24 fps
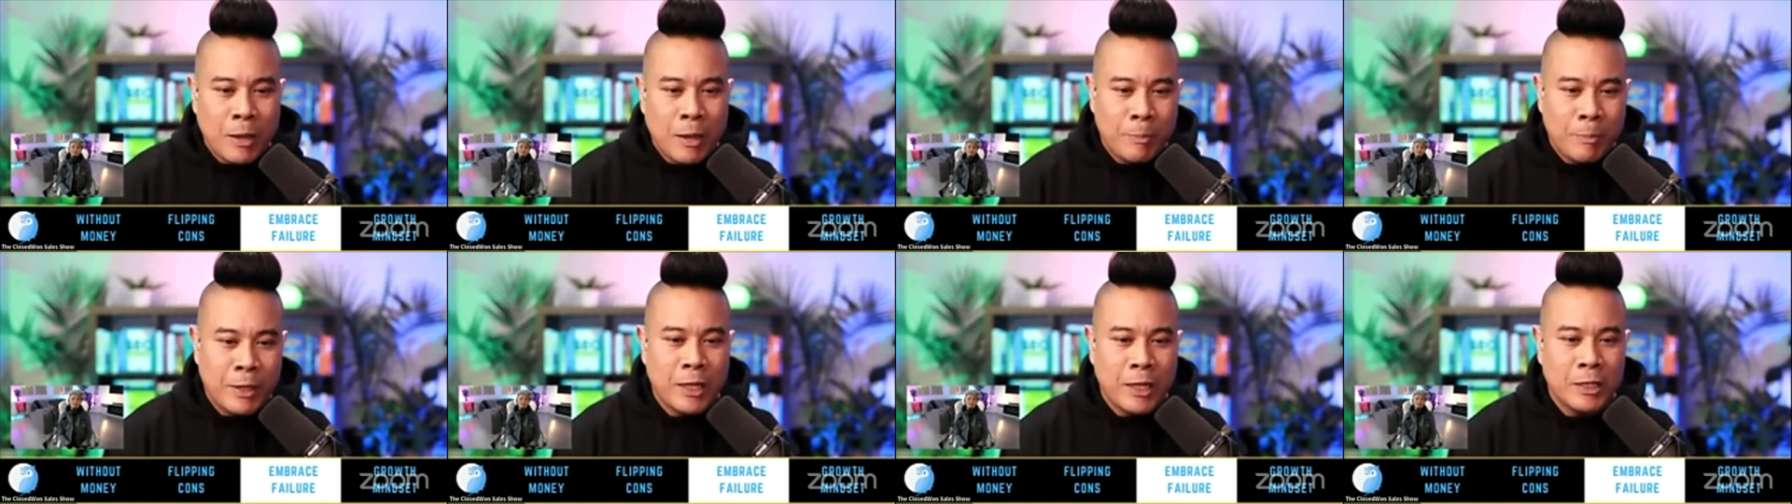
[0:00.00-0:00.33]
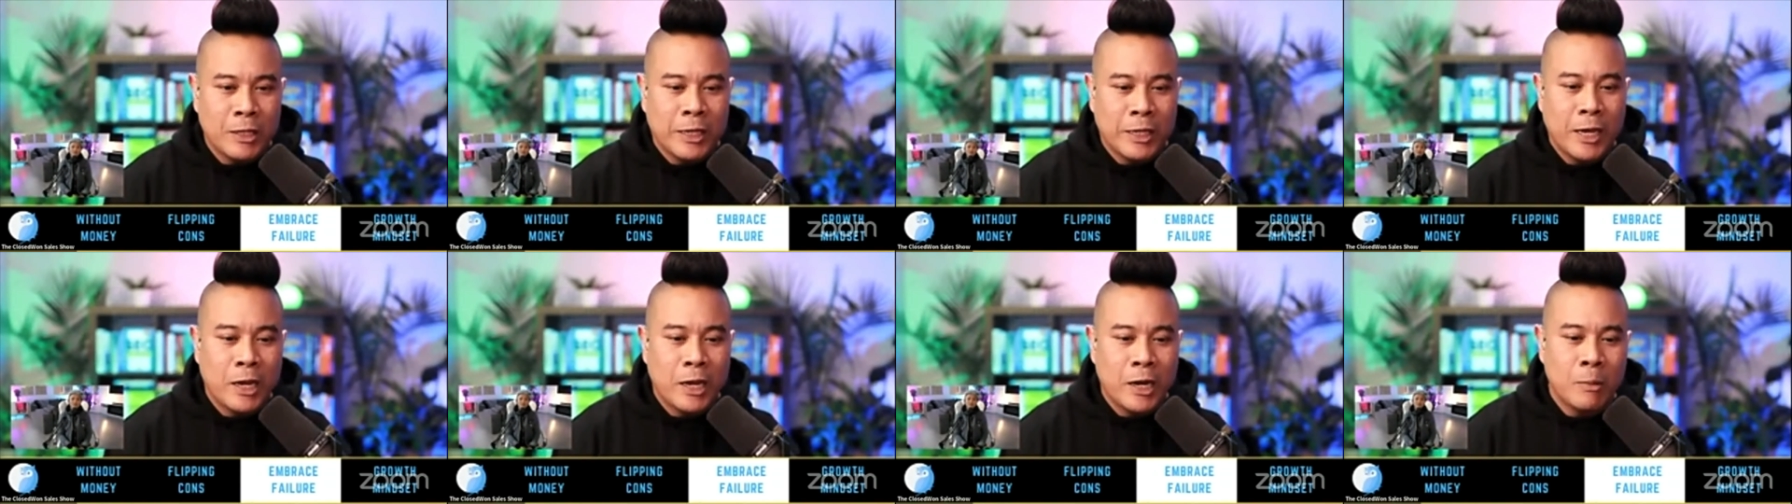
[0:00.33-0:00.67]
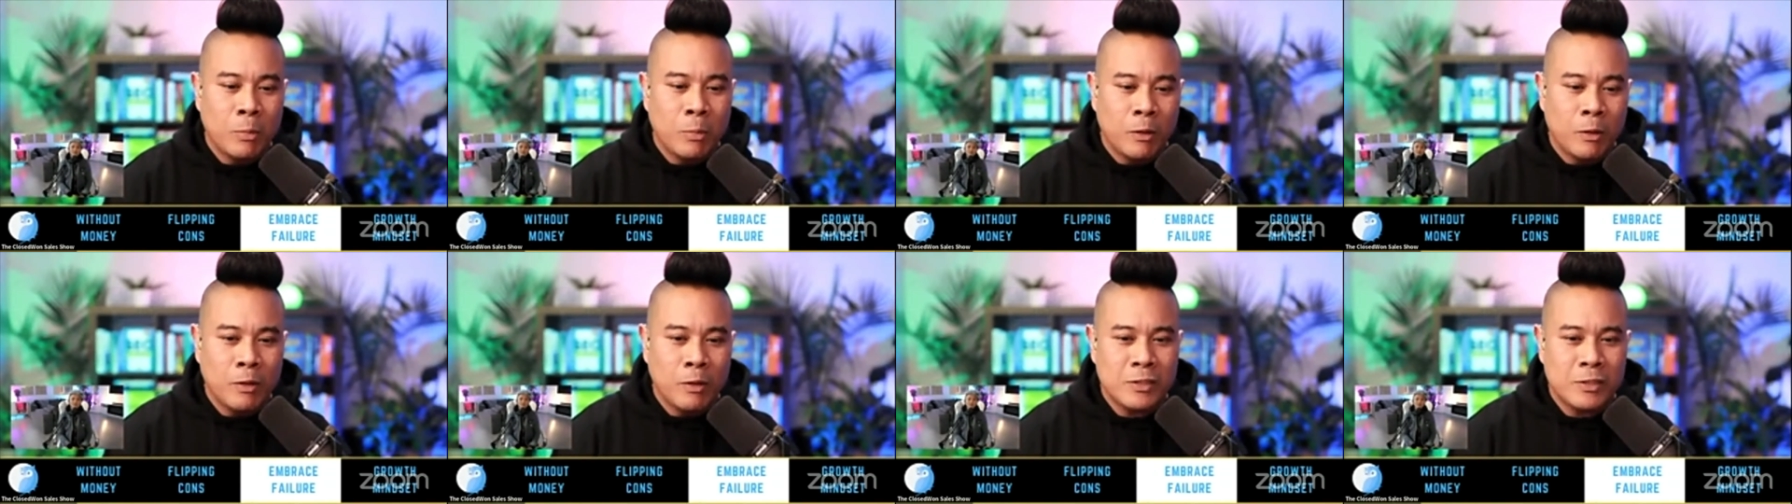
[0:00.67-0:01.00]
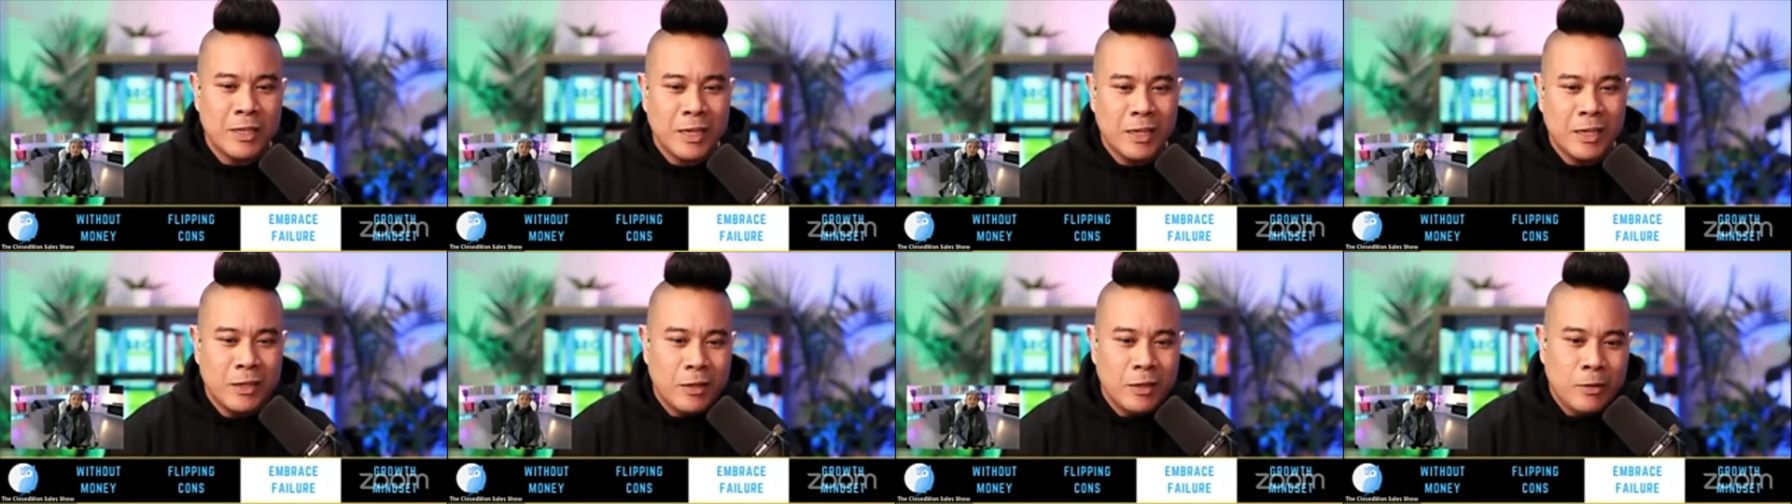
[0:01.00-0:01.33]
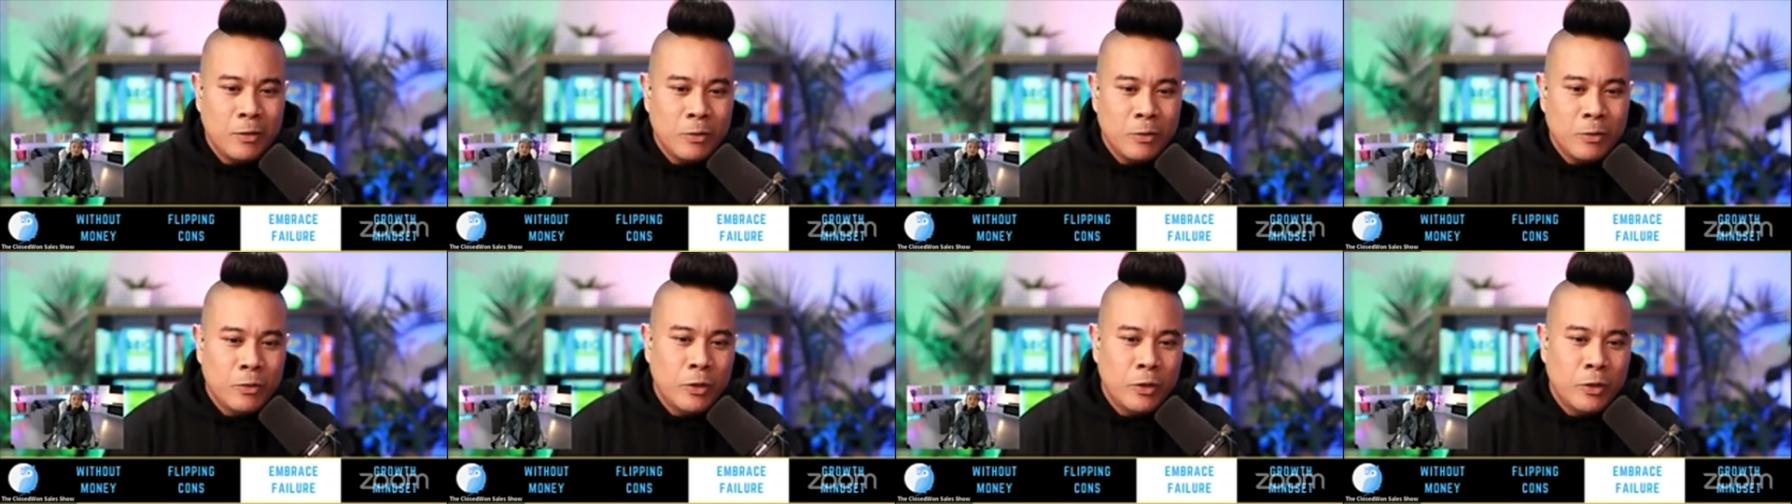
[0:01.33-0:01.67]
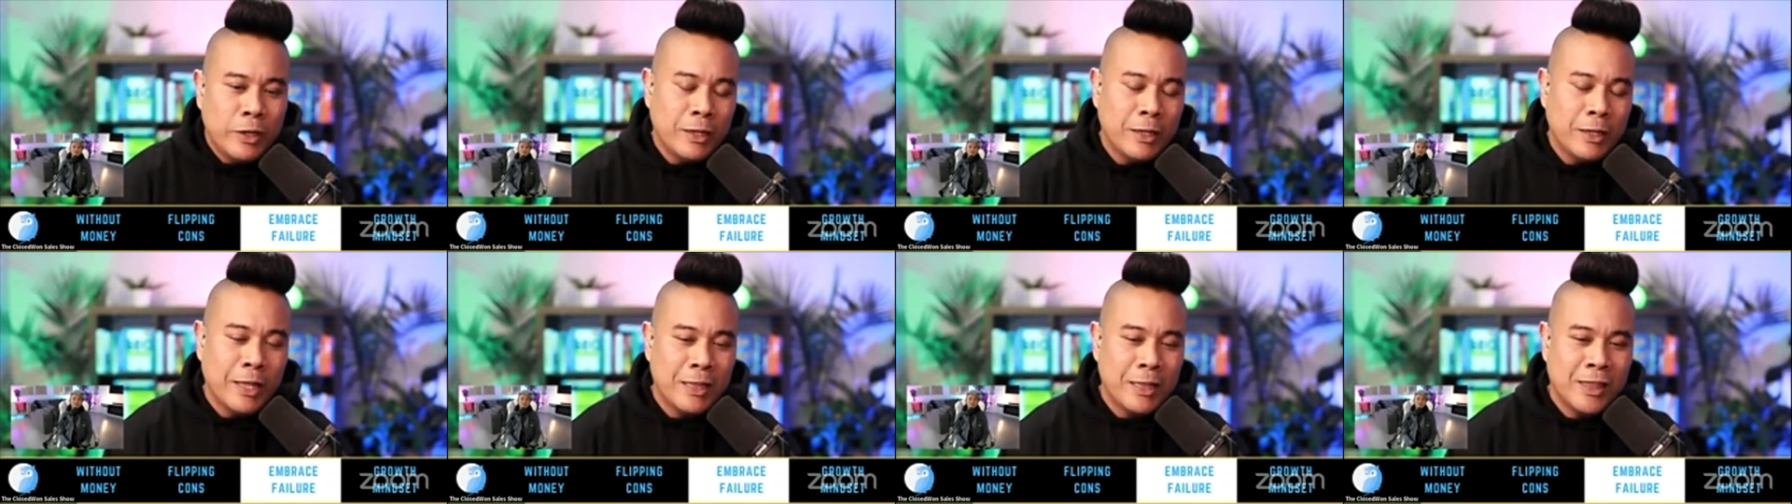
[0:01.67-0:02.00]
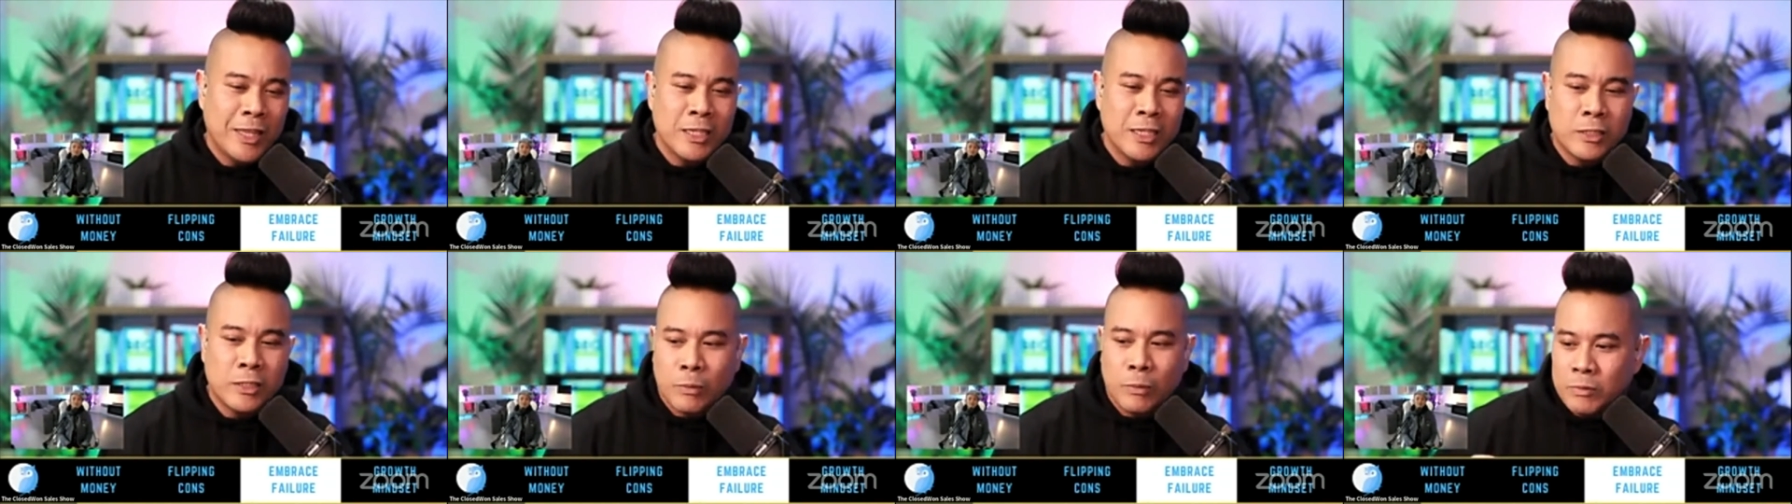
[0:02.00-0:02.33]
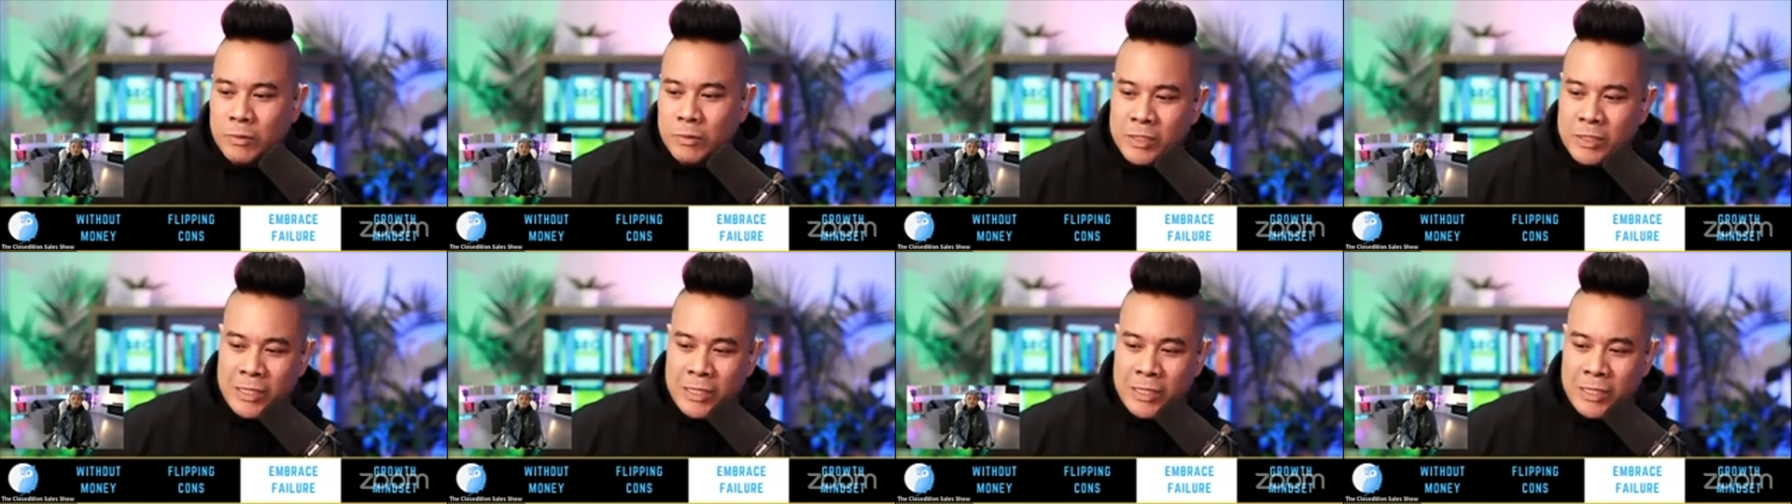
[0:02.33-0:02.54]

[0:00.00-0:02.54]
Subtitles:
not being held accountable, it's like you can let things